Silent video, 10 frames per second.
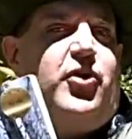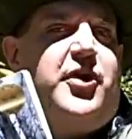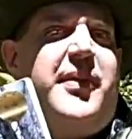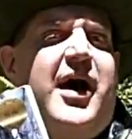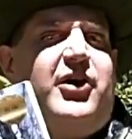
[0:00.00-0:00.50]

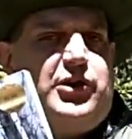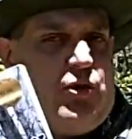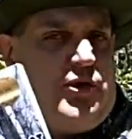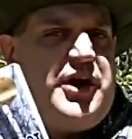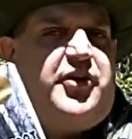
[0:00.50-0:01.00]
about
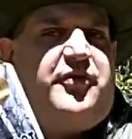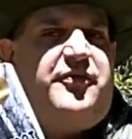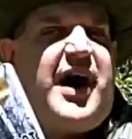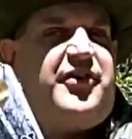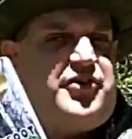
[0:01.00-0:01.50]
Lori and her
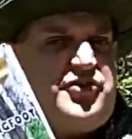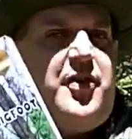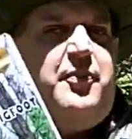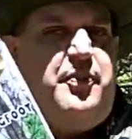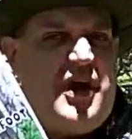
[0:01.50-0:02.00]
father's
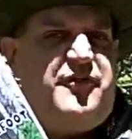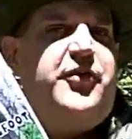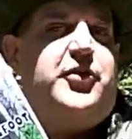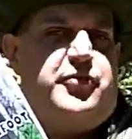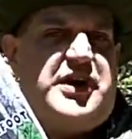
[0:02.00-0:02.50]
Bigfoot
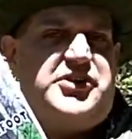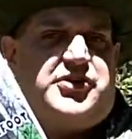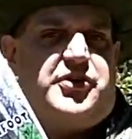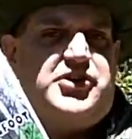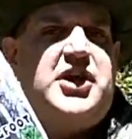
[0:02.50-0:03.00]

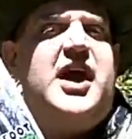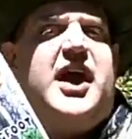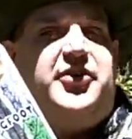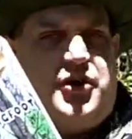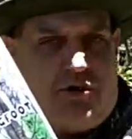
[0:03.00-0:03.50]
research in
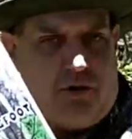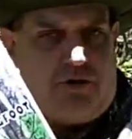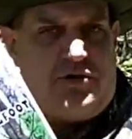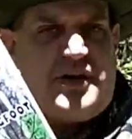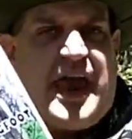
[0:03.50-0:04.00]
the
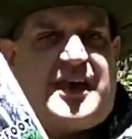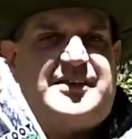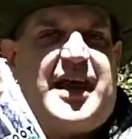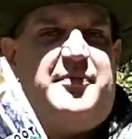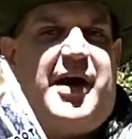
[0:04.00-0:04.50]
northern
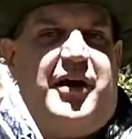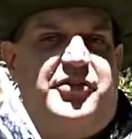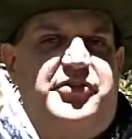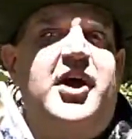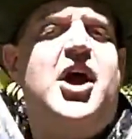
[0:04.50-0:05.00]
Cascade
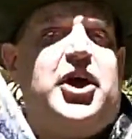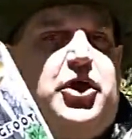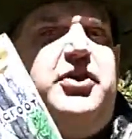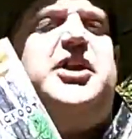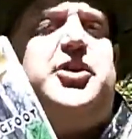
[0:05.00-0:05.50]
Mountains, you
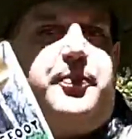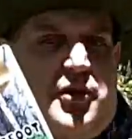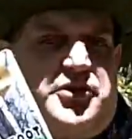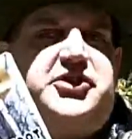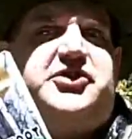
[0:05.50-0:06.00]
need to
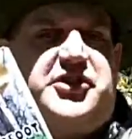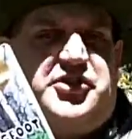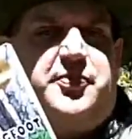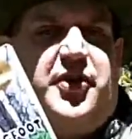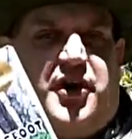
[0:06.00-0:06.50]
purchase this
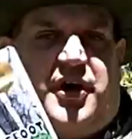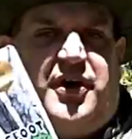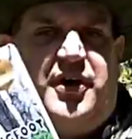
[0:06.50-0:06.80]
book.